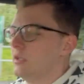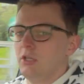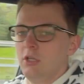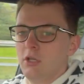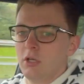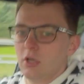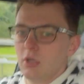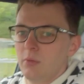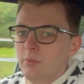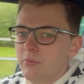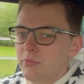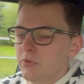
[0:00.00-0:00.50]
you
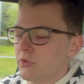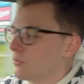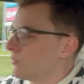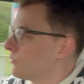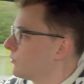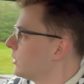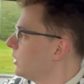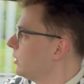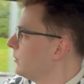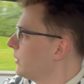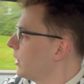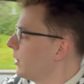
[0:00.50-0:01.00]
come for
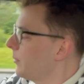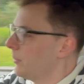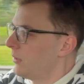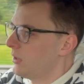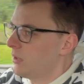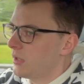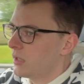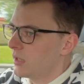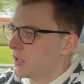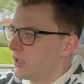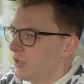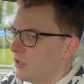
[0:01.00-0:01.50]
remapping
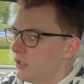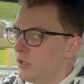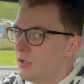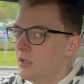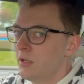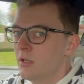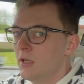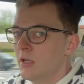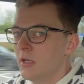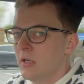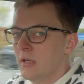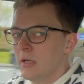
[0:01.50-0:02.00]
the car,
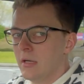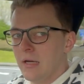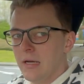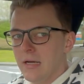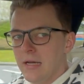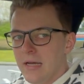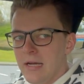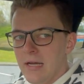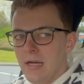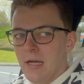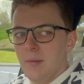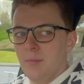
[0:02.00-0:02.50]

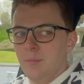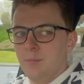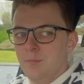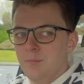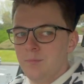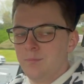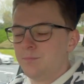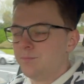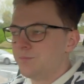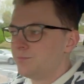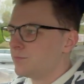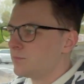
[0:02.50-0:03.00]
um,
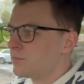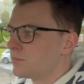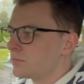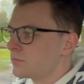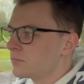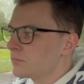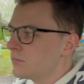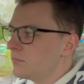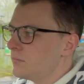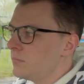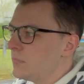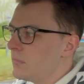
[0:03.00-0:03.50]

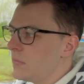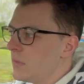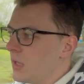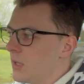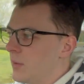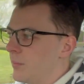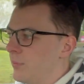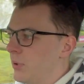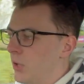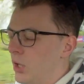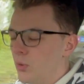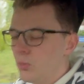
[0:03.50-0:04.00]

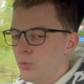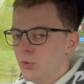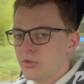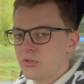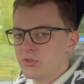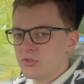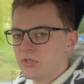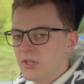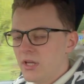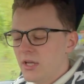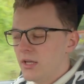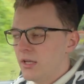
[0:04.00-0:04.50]
but I would
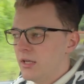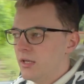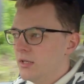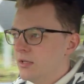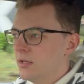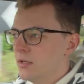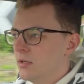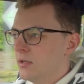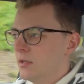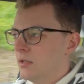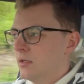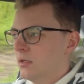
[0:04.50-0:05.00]
say
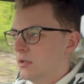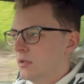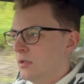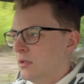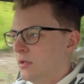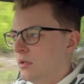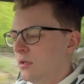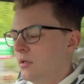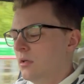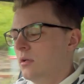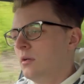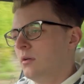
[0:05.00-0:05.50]

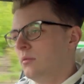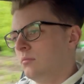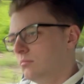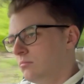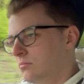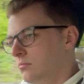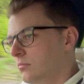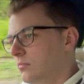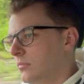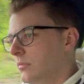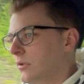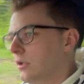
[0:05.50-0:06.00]

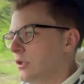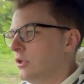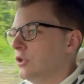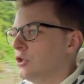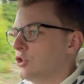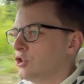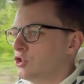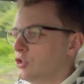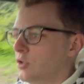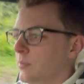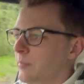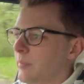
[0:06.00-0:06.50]
you
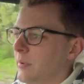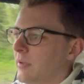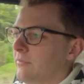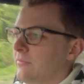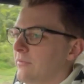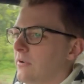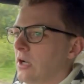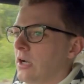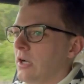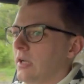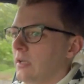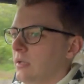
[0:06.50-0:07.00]
should be
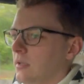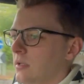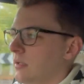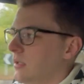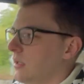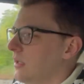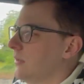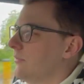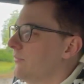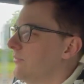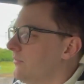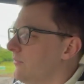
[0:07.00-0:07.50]
fine
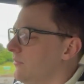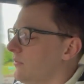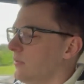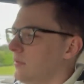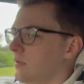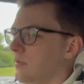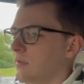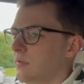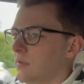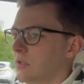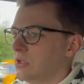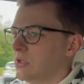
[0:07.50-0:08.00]
if
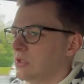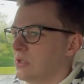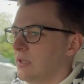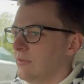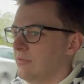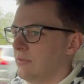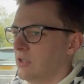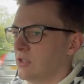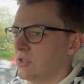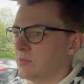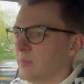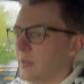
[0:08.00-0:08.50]

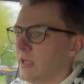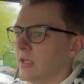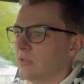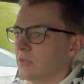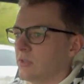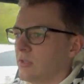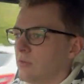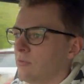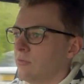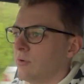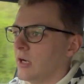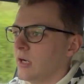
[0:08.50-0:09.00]
if you speak to
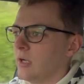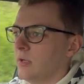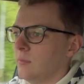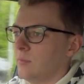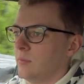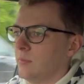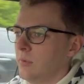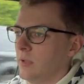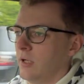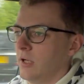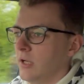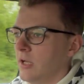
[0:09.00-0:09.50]
the right
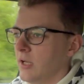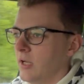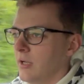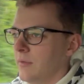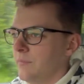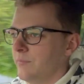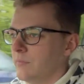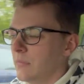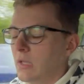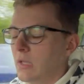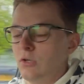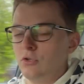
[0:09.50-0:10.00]
uh,
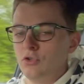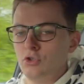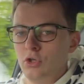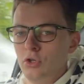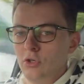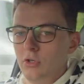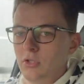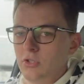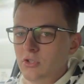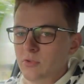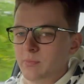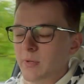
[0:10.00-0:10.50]

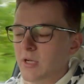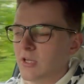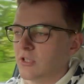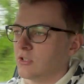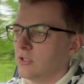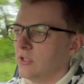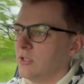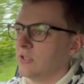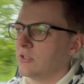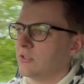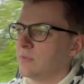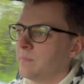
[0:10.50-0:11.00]
tuning
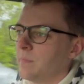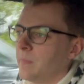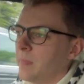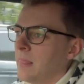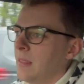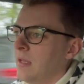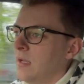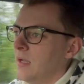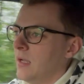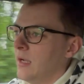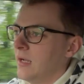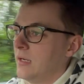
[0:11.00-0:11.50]
specialist.
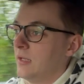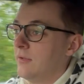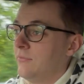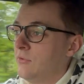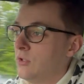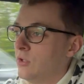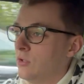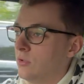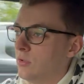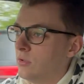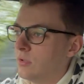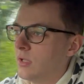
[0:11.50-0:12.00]
And if
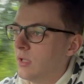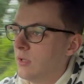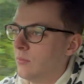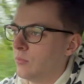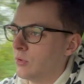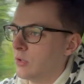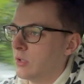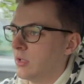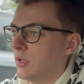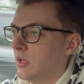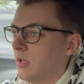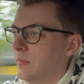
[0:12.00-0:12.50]
you're getting
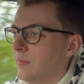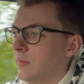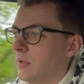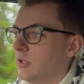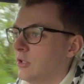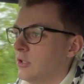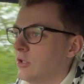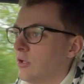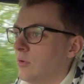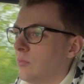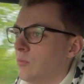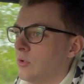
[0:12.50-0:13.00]
one of them and
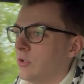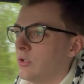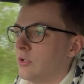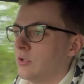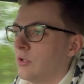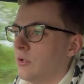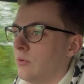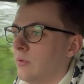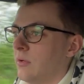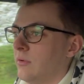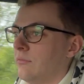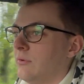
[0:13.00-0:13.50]
you don't want to
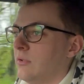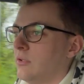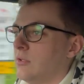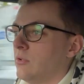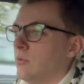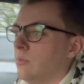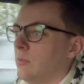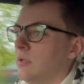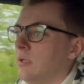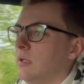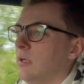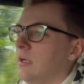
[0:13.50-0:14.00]
do anything
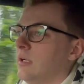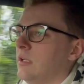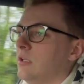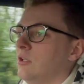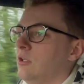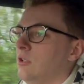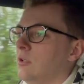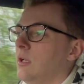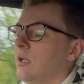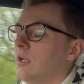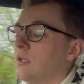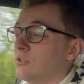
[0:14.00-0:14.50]
to it and
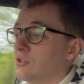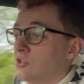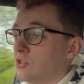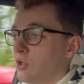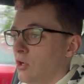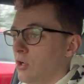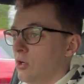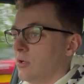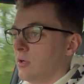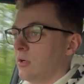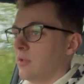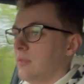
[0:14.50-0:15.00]
you get it
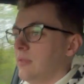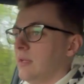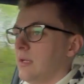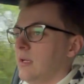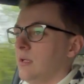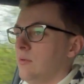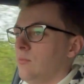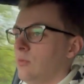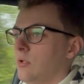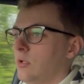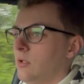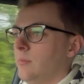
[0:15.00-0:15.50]
stock, then
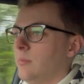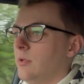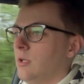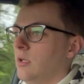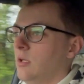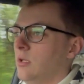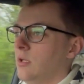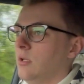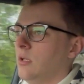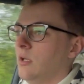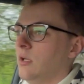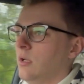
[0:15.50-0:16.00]
it will
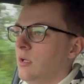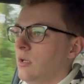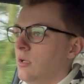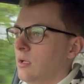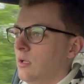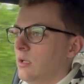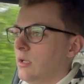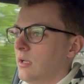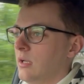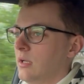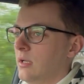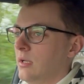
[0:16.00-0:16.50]
be
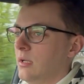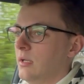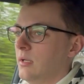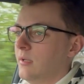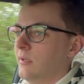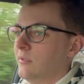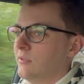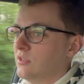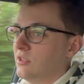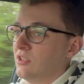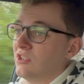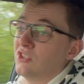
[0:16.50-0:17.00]

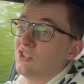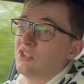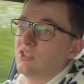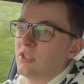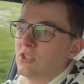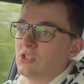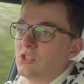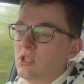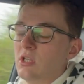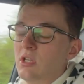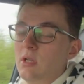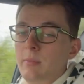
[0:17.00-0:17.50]
uh,
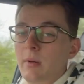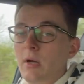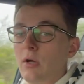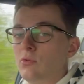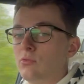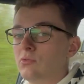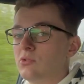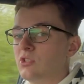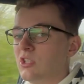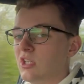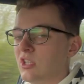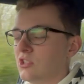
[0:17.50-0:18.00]
060
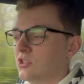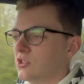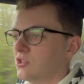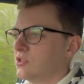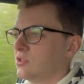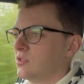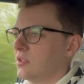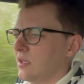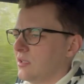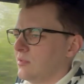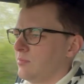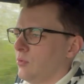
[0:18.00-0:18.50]
about 6, 6.1,
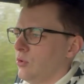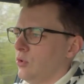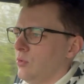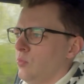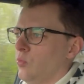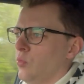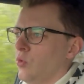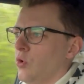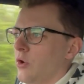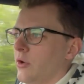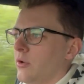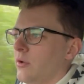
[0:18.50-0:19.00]

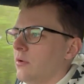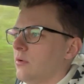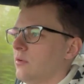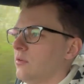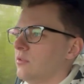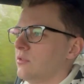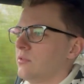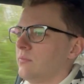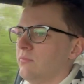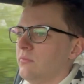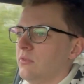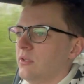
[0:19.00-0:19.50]

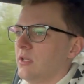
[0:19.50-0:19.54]
something